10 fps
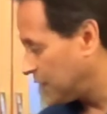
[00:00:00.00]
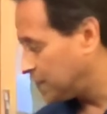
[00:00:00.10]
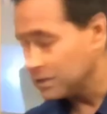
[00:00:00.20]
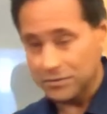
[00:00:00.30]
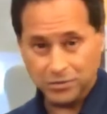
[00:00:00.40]
the
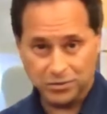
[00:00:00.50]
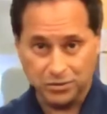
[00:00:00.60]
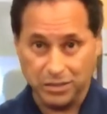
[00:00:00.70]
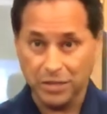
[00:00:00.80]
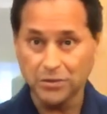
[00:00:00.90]
enzymes
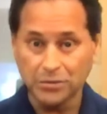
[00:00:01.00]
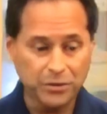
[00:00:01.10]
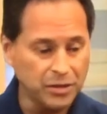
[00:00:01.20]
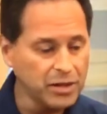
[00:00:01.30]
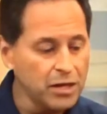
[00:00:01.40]
together
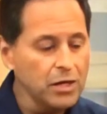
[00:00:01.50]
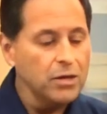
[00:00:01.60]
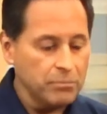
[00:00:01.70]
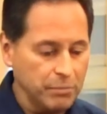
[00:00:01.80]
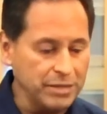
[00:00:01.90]
with it,
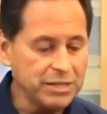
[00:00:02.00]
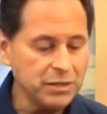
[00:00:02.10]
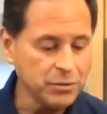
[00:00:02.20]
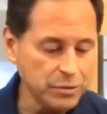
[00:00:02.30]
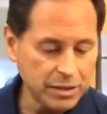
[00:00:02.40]

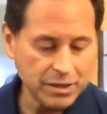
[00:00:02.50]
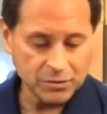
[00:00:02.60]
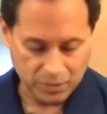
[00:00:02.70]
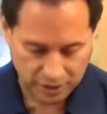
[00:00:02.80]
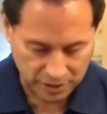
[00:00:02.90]
basically what it does
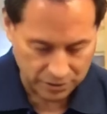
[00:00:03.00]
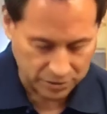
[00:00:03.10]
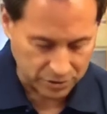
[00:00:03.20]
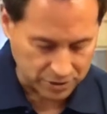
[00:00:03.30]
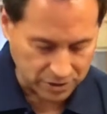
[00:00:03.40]
when it comes
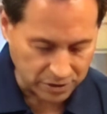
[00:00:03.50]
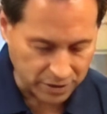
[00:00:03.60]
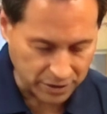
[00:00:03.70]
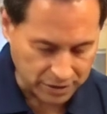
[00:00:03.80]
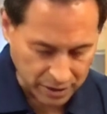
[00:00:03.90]
to
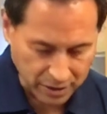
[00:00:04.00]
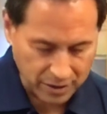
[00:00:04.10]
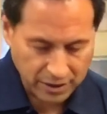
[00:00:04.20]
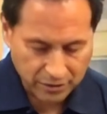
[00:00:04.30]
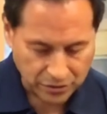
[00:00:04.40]
accelerate
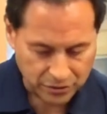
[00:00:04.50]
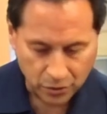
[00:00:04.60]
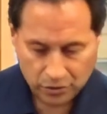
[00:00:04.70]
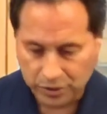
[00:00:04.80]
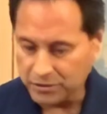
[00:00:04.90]
this
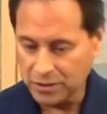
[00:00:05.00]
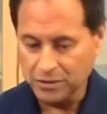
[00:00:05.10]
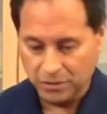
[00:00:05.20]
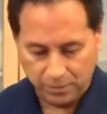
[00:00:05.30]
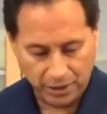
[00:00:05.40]
whole cleansing
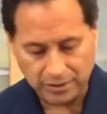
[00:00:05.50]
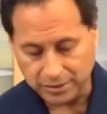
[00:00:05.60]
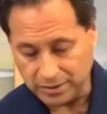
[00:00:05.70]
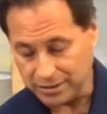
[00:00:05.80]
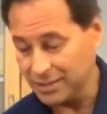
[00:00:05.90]
healing
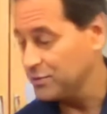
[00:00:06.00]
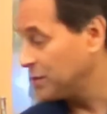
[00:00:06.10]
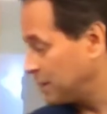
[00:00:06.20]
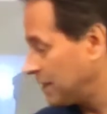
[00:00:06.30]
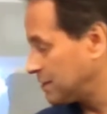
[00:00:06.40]
process, because that's what
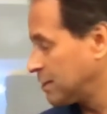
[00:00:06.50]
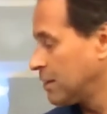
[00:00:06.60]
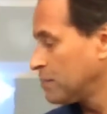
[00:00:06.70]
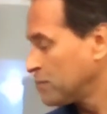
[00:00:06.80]
it does,